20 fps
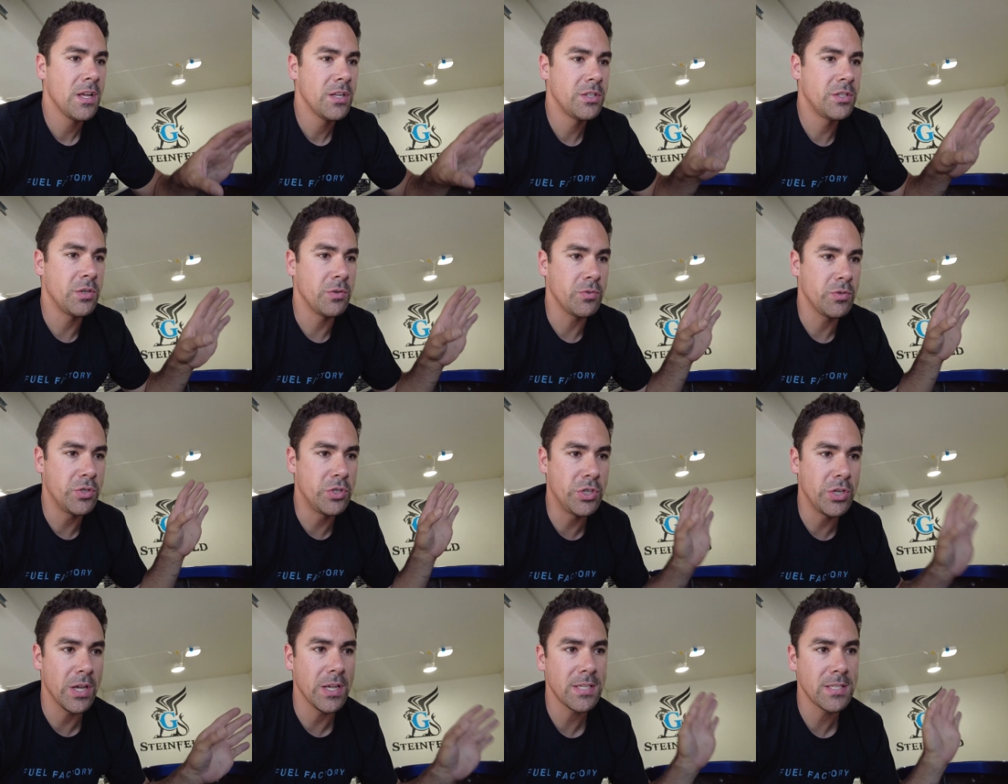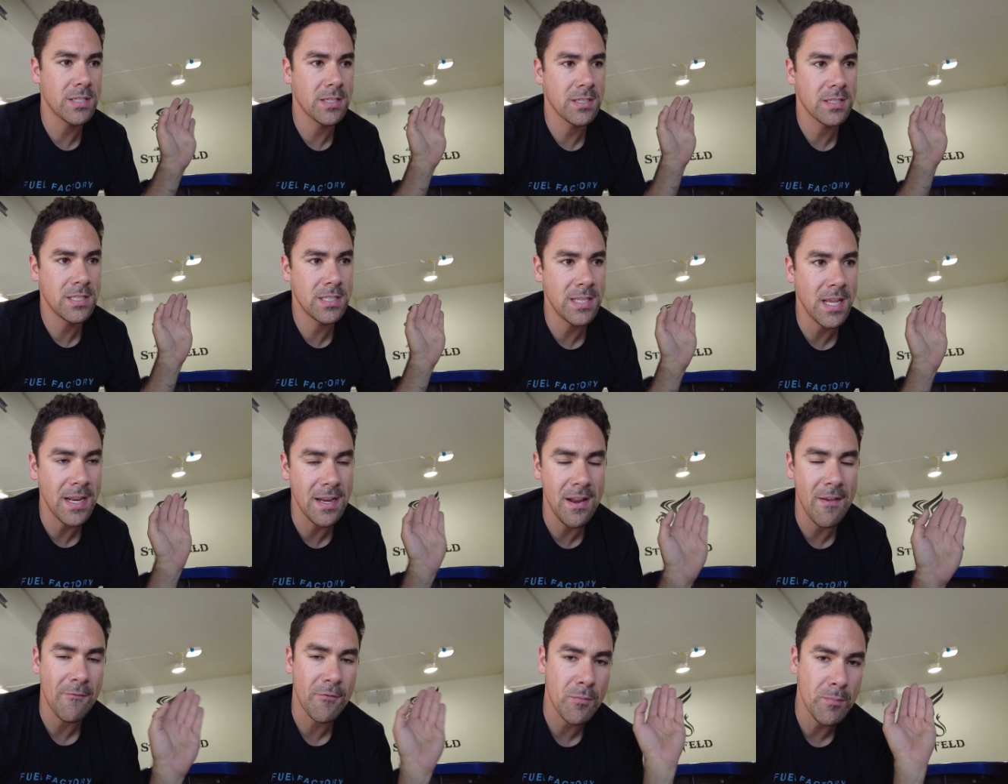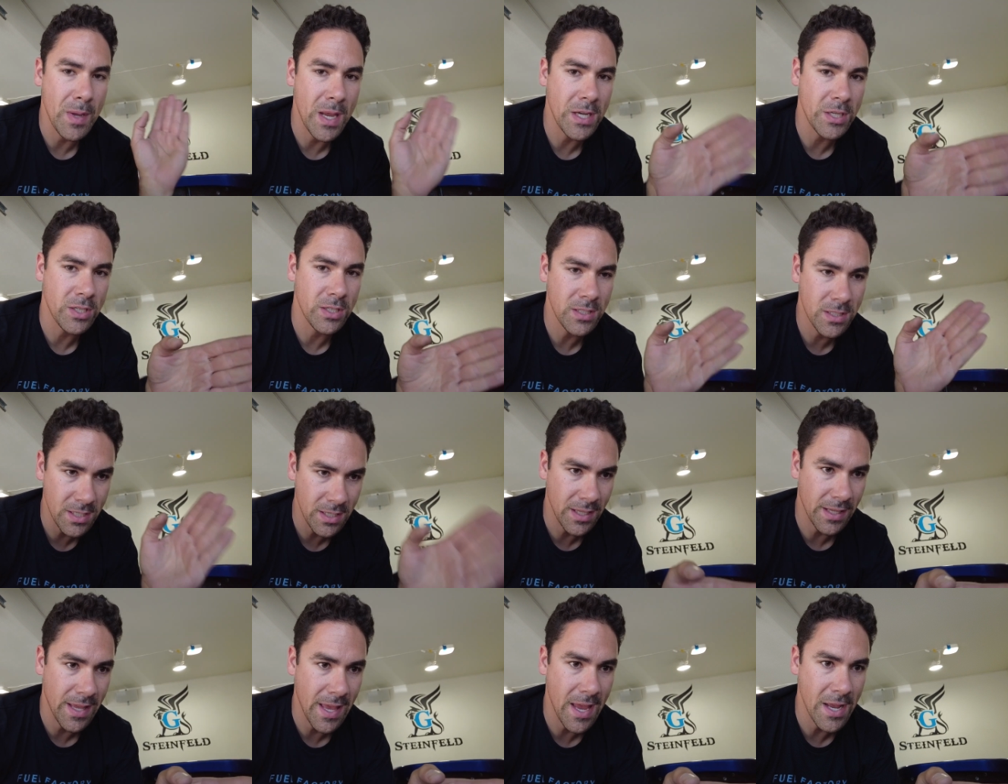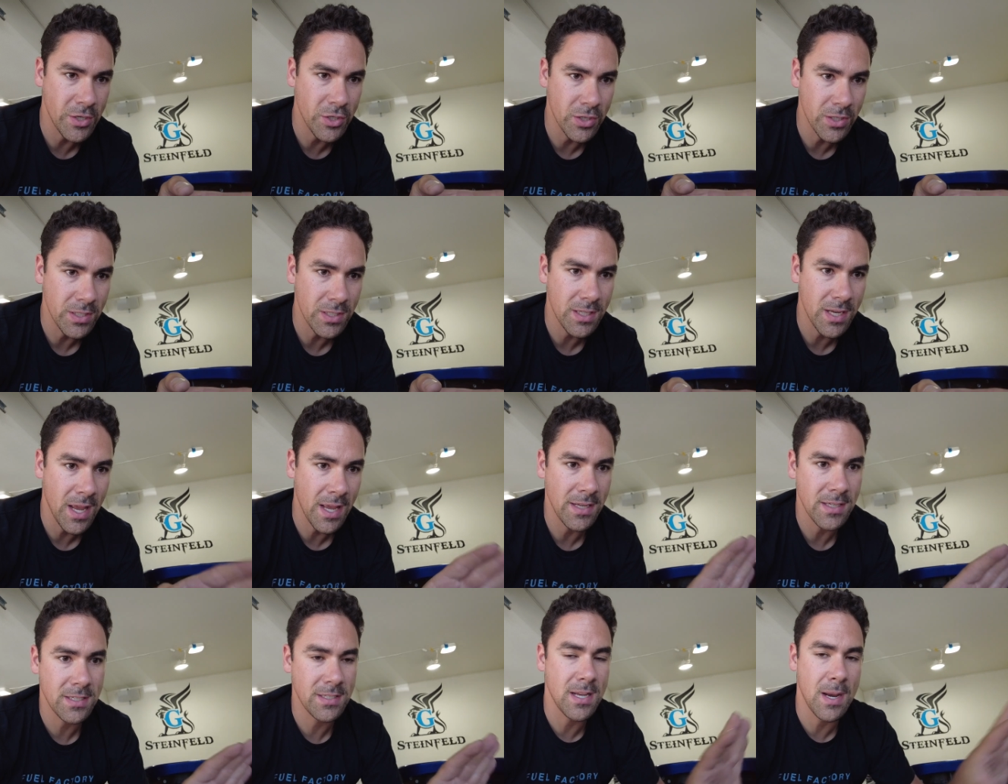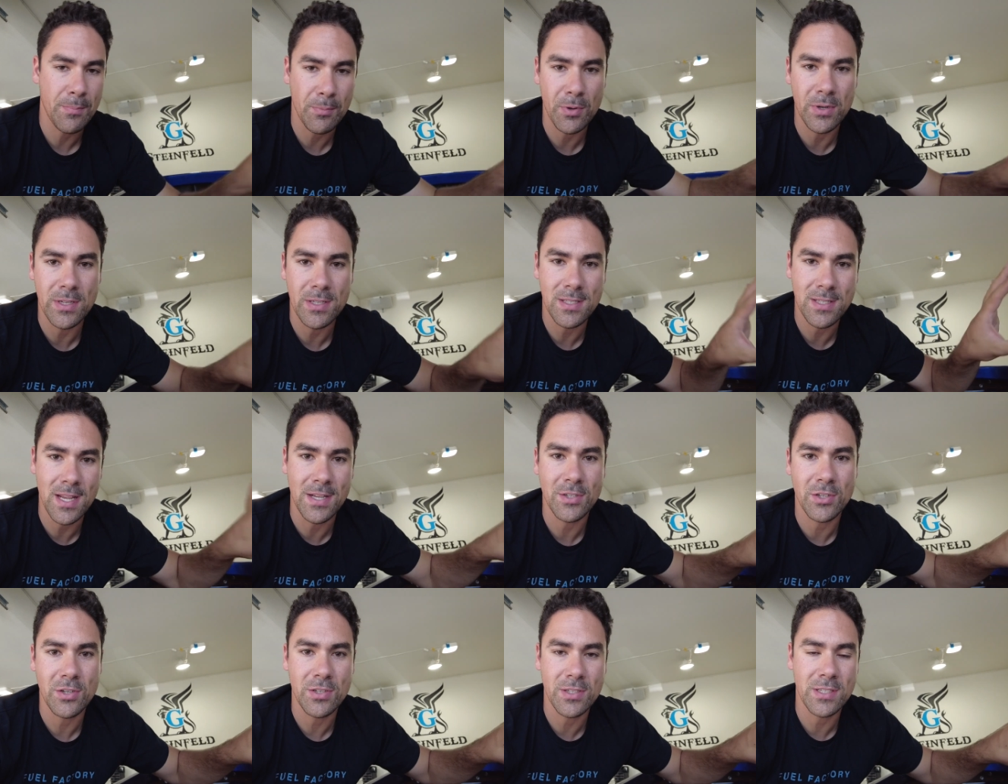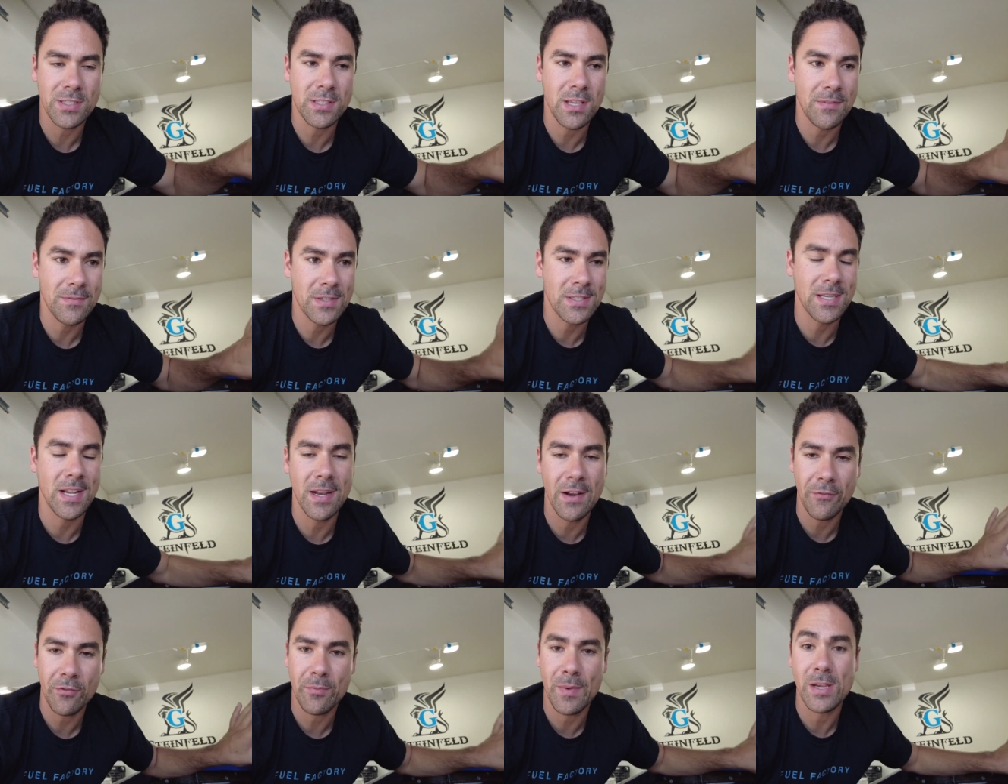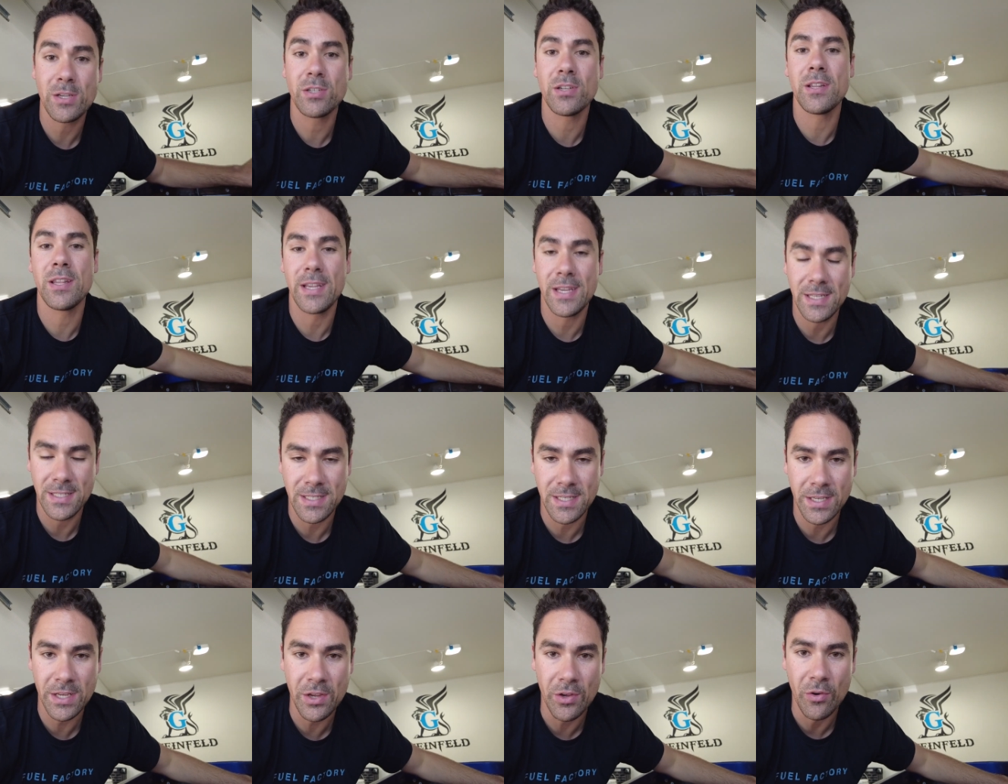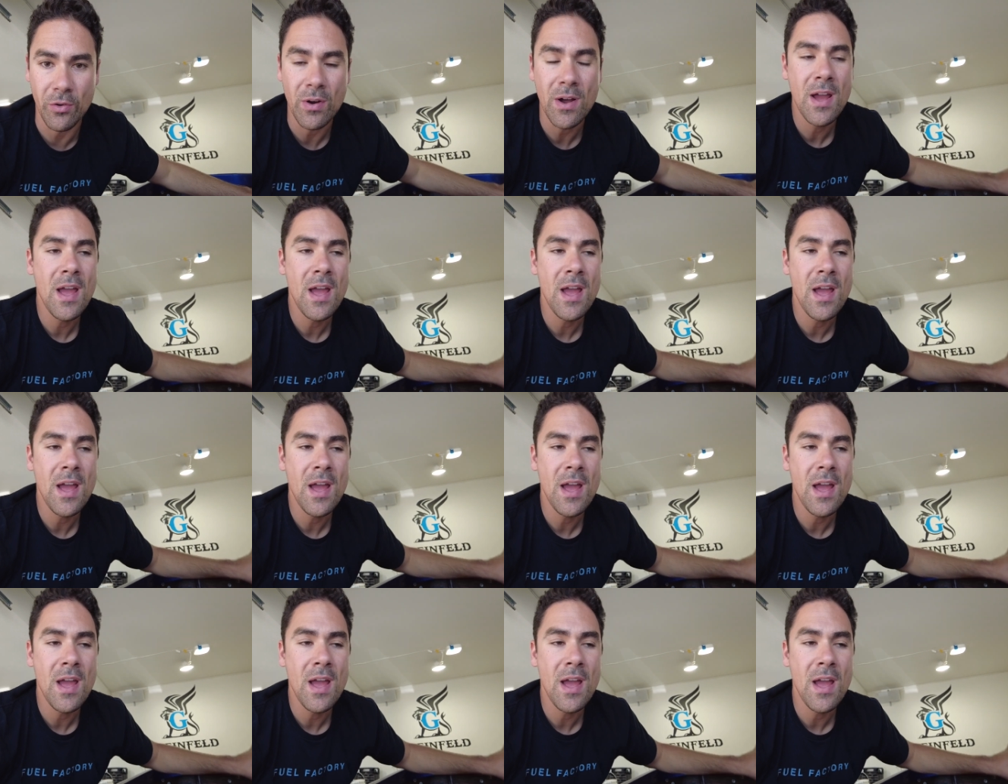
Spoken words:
to just send information to the gauges and separate sensors and stuff to send information to the ECU.